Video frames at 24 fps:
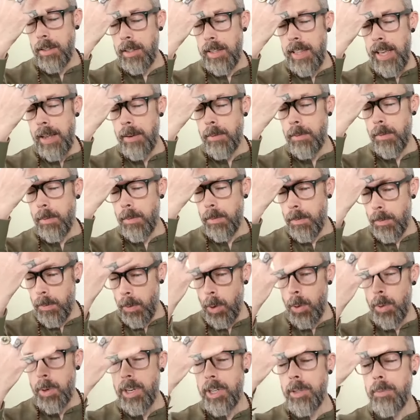that
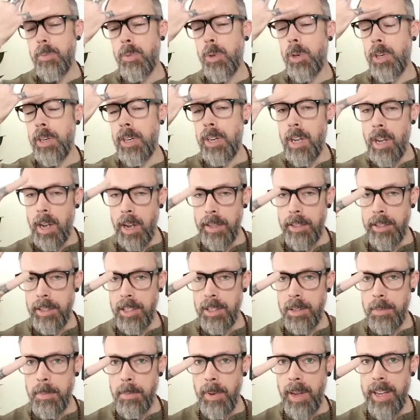forward, more
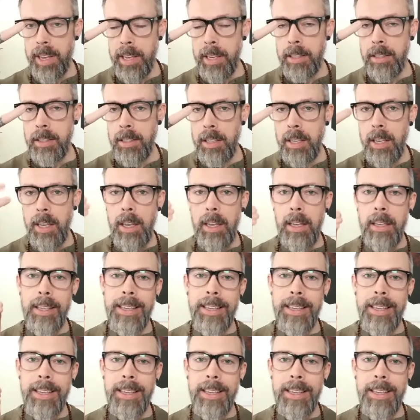conscious mind,